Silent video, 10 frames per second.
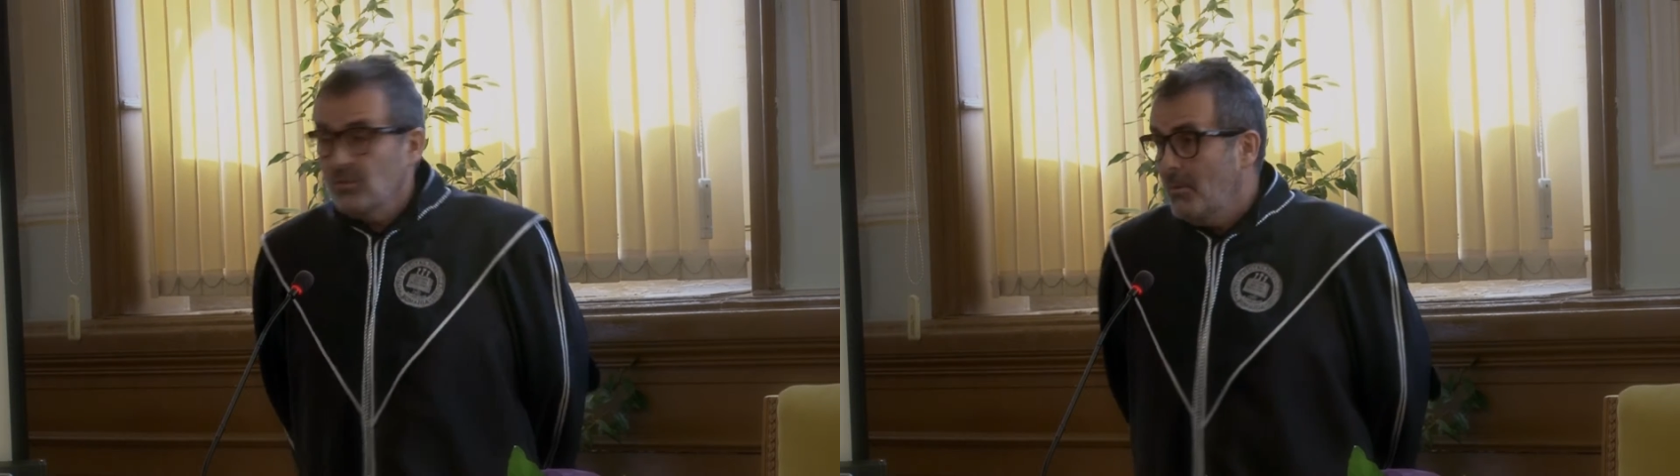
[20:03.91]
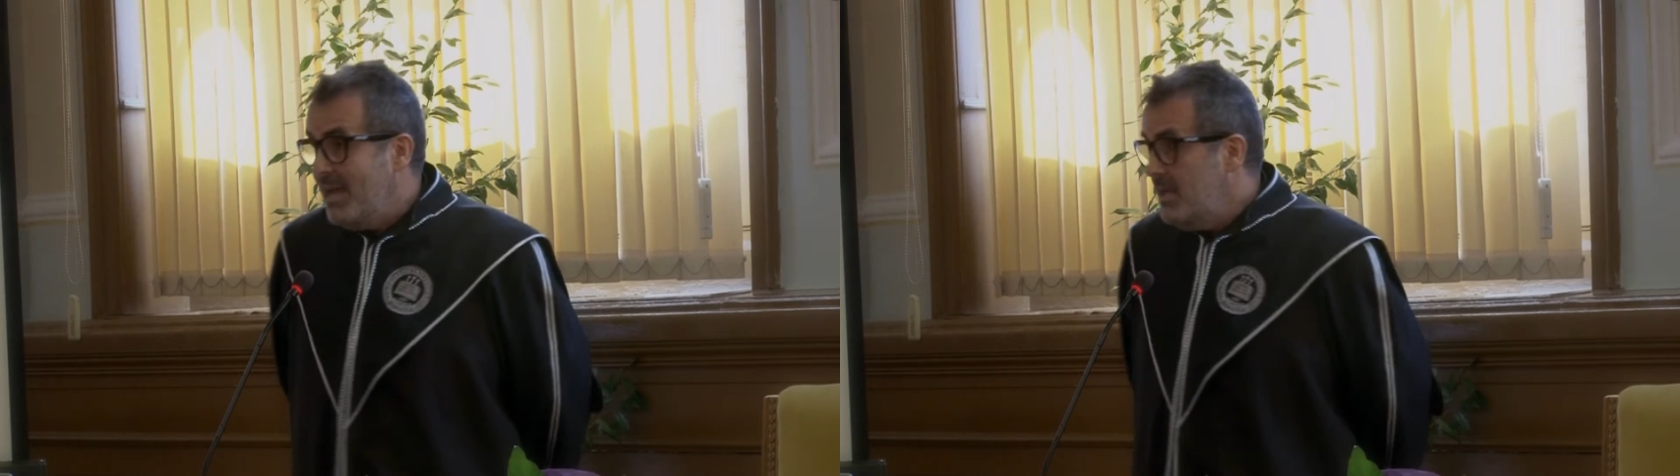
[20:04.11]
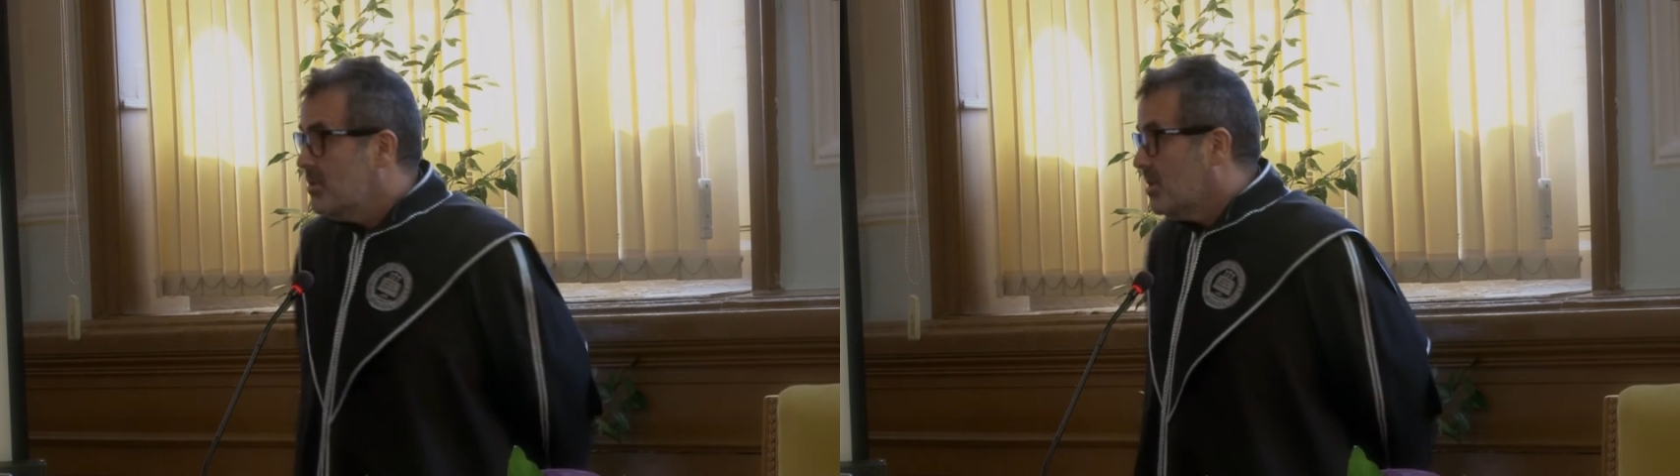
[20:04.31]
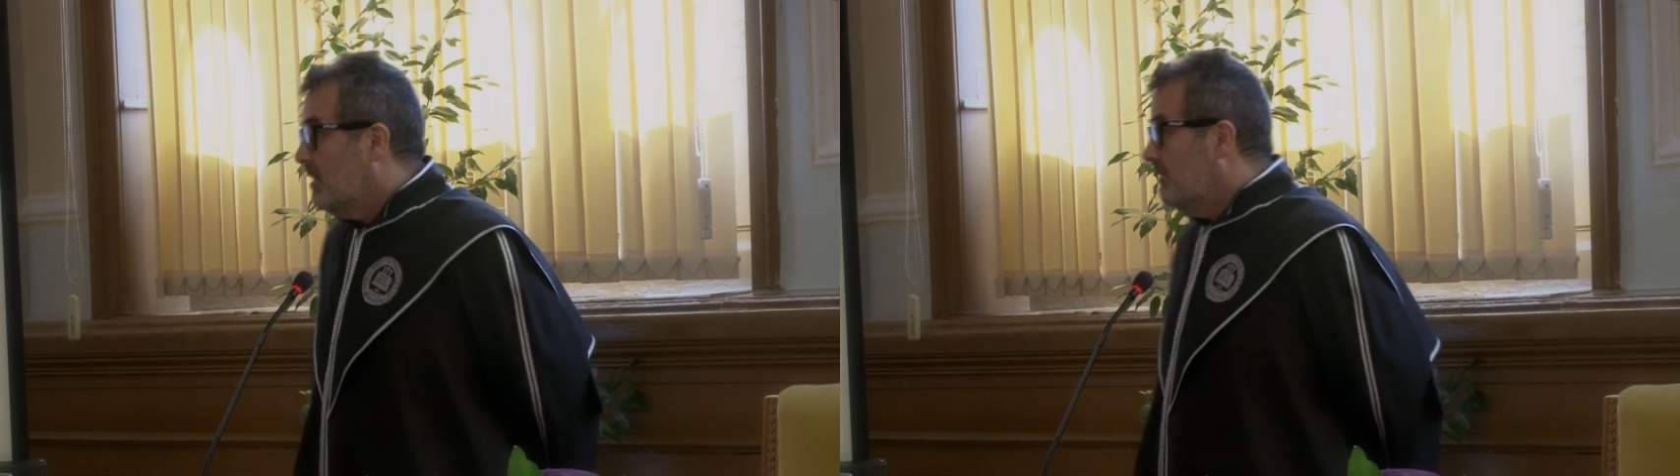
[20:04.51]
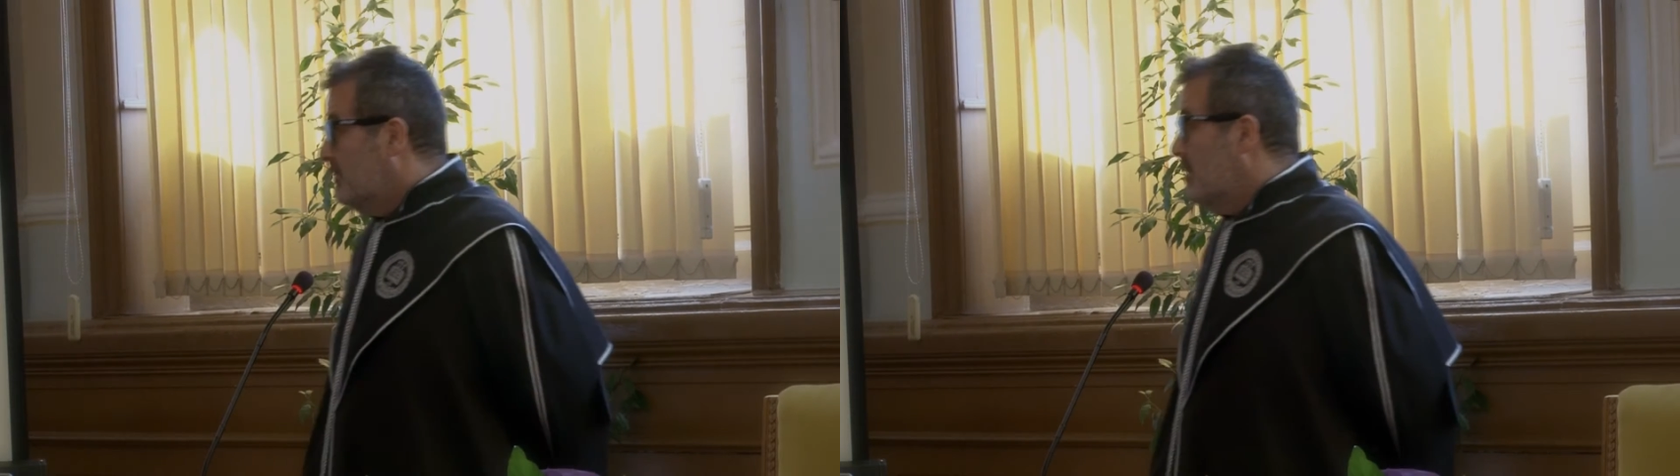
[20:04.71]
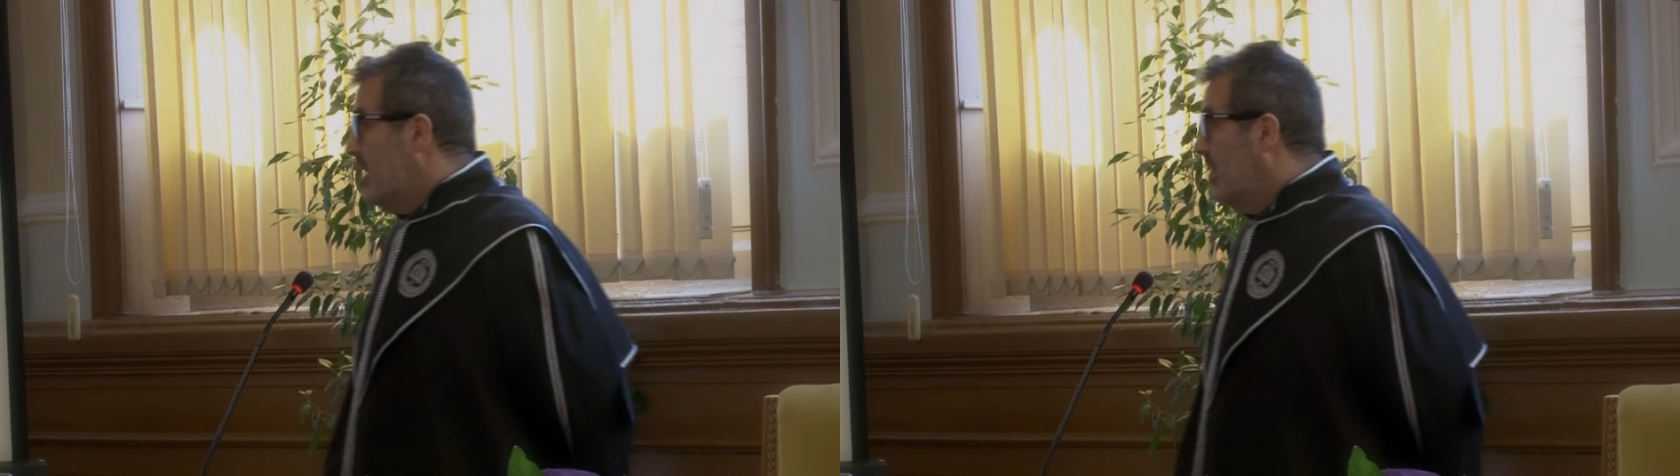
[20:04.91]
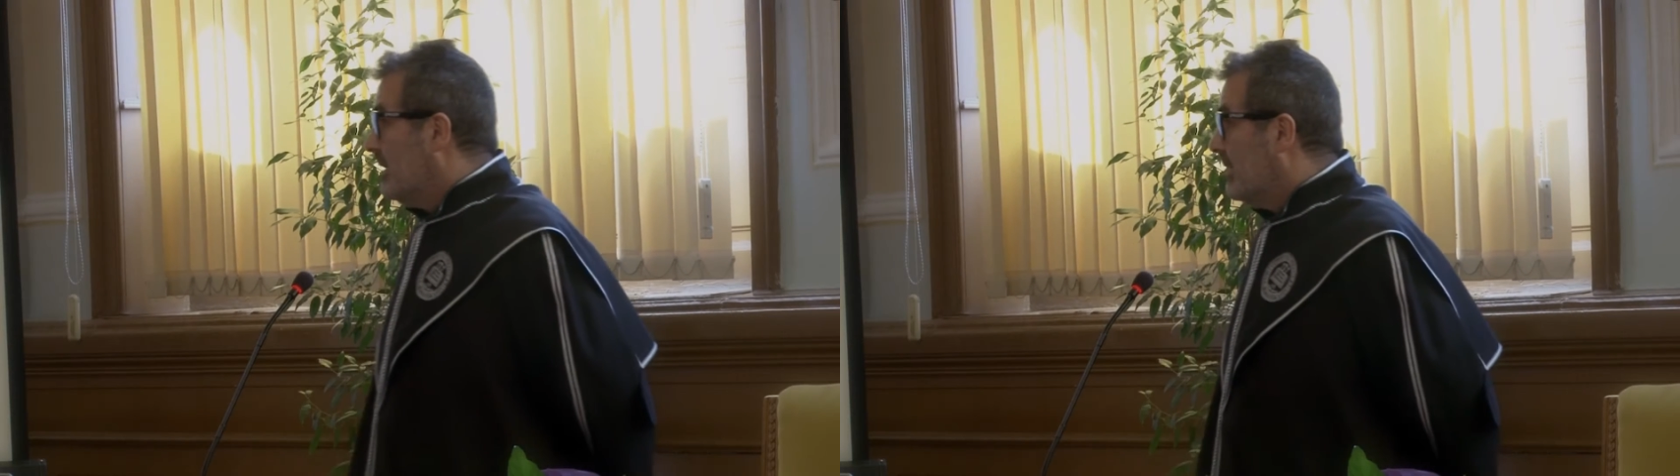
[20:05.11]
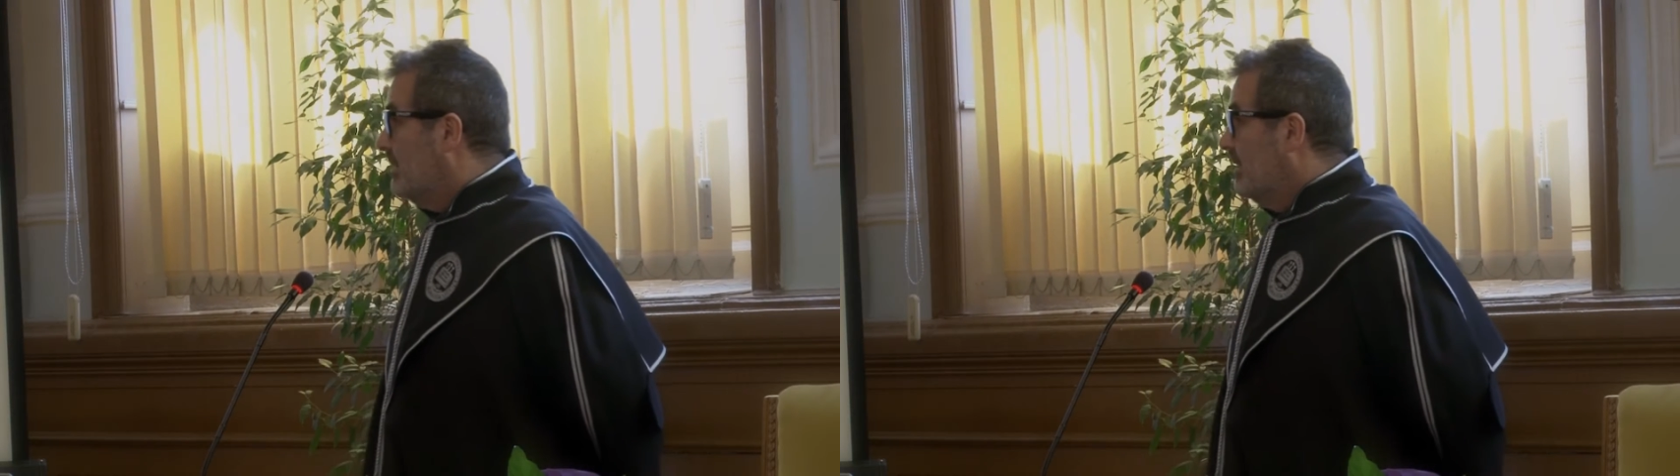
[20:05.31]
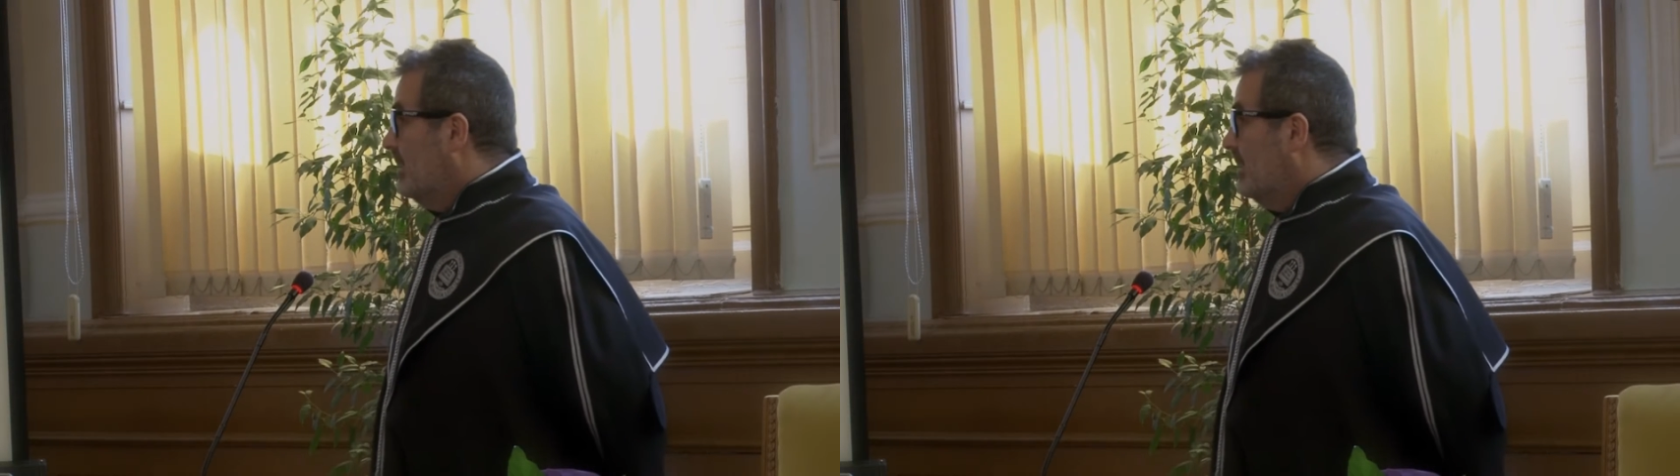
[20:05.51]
Tomatoes come from America.